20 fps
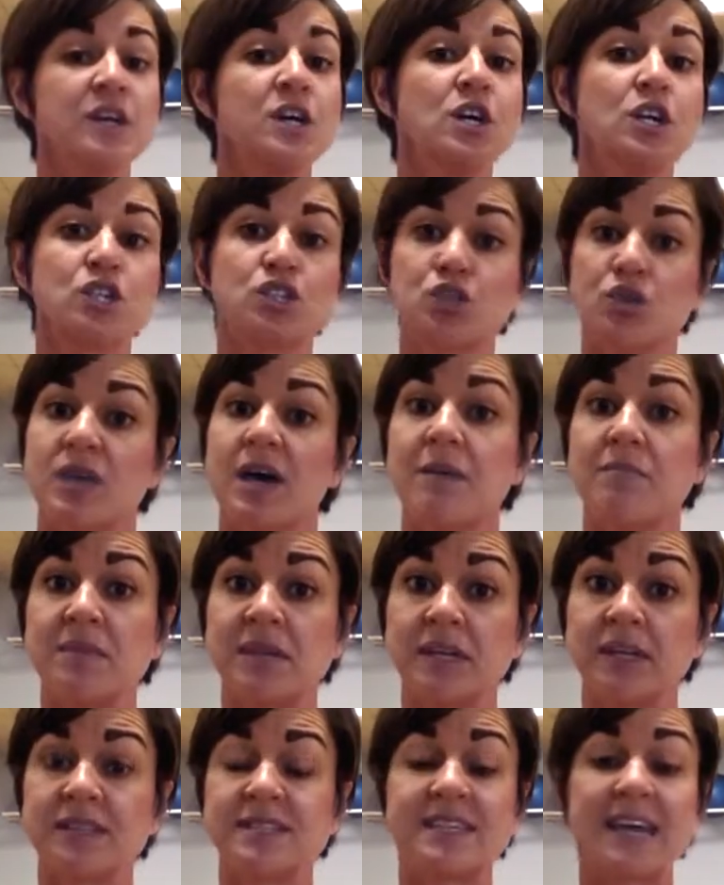So that
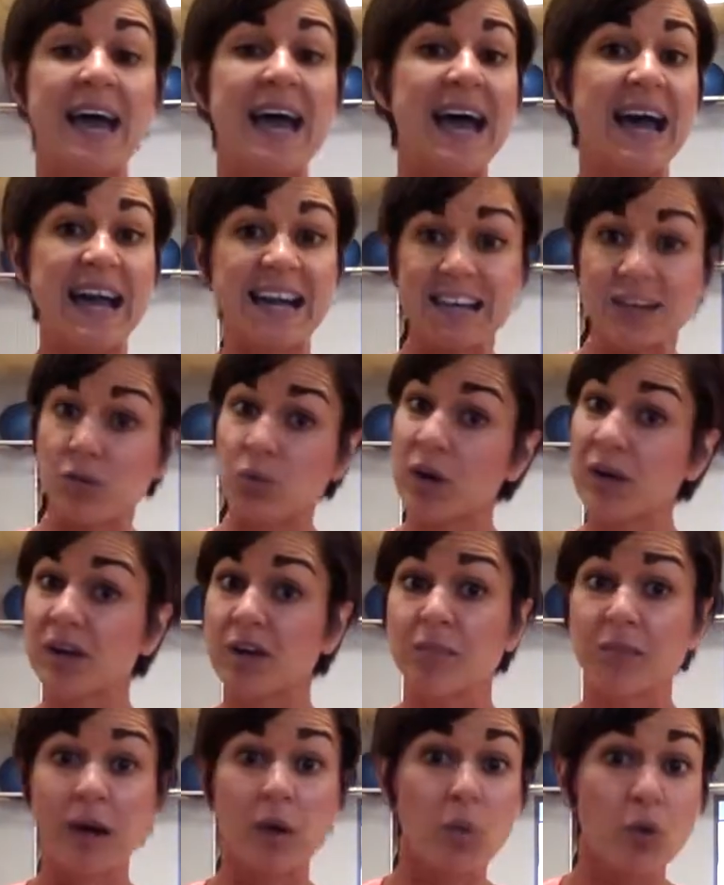means anywhere
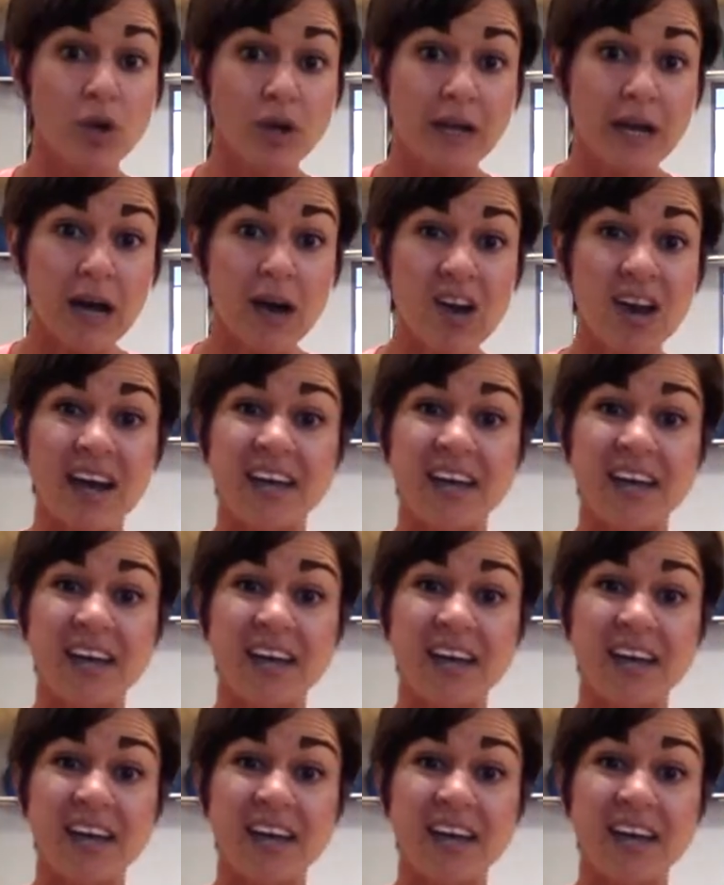in my workout,